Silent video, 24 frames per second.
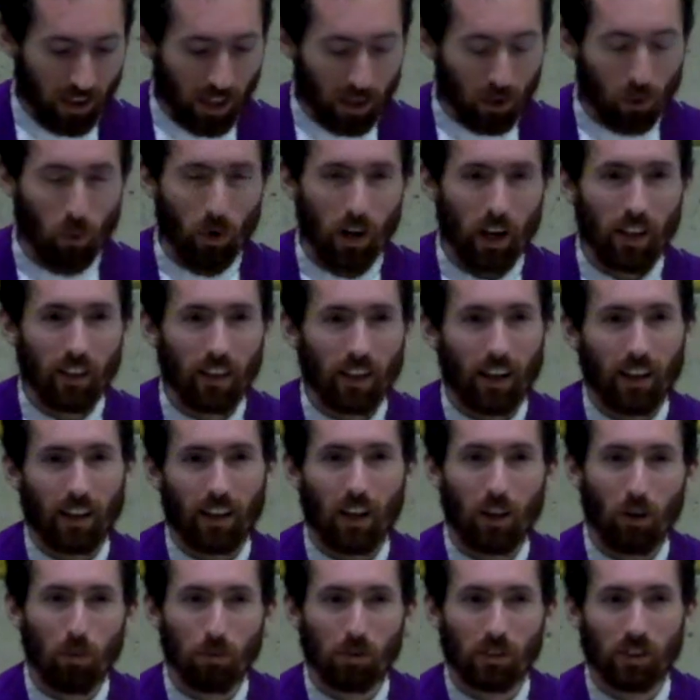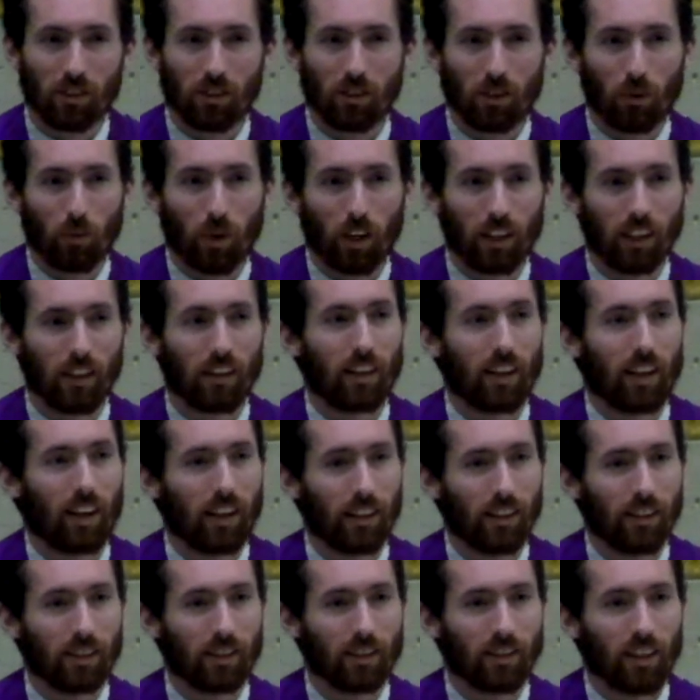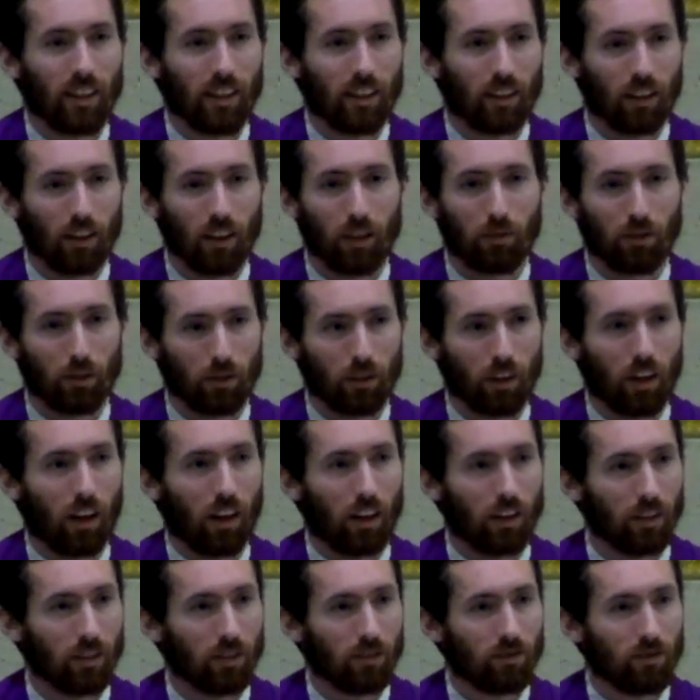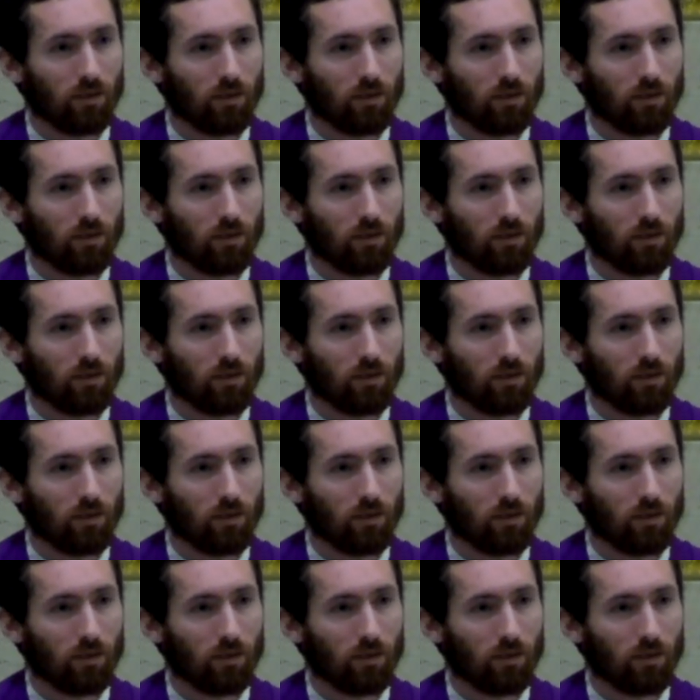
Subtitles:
in a way that helps us to recognize the love of God,